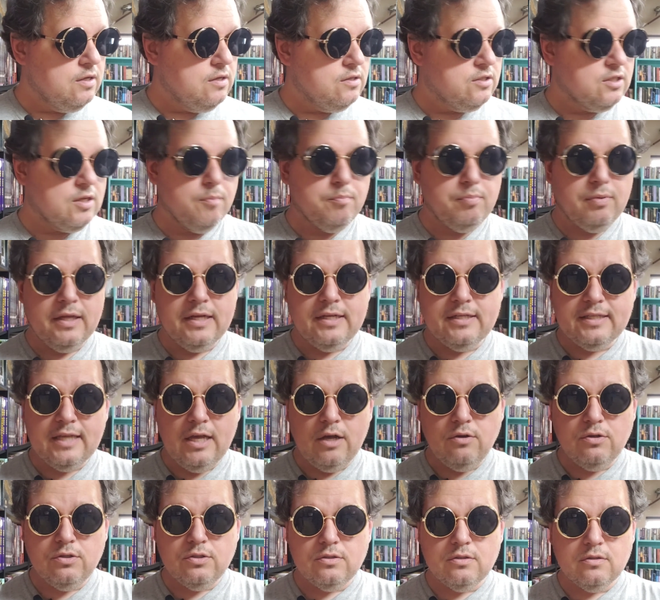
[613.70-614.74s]
someplace
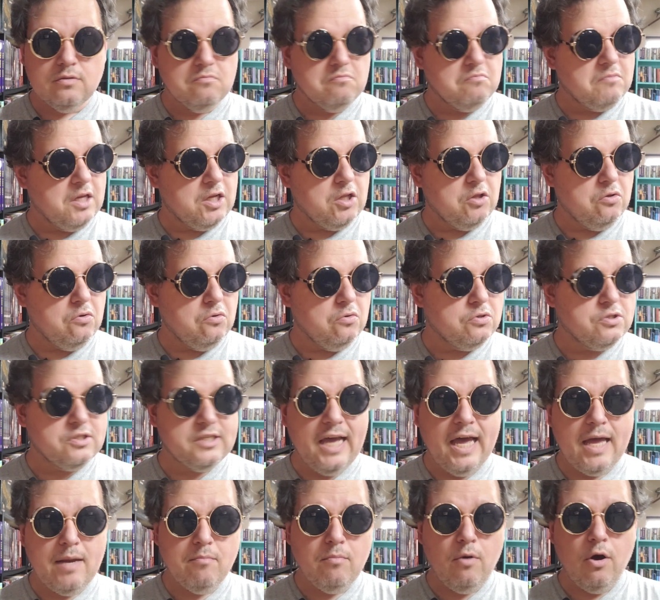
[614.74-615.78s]
else, like a little
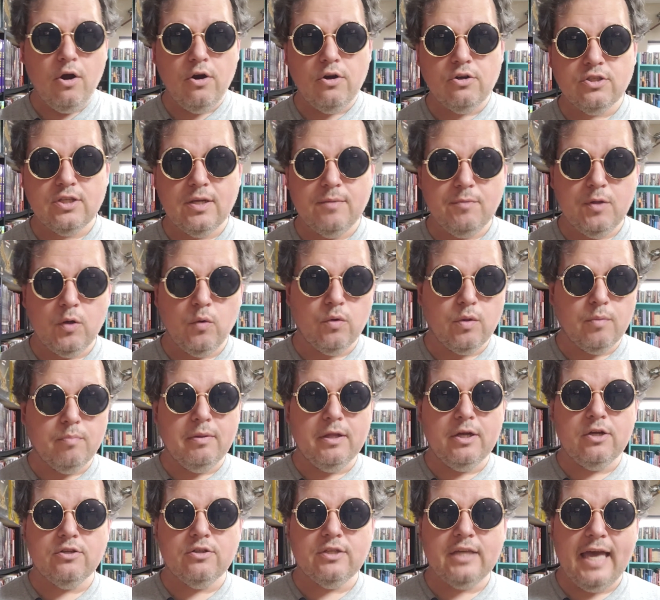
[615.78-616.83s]
sandbar or something where the
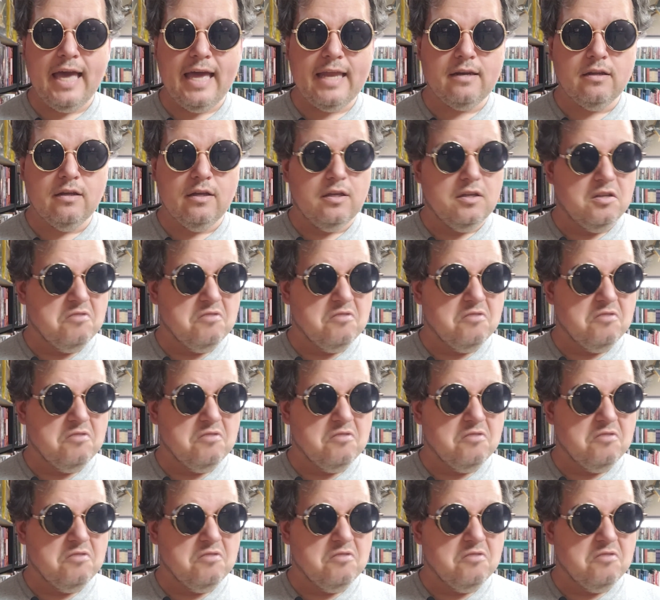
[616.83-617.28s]
players can't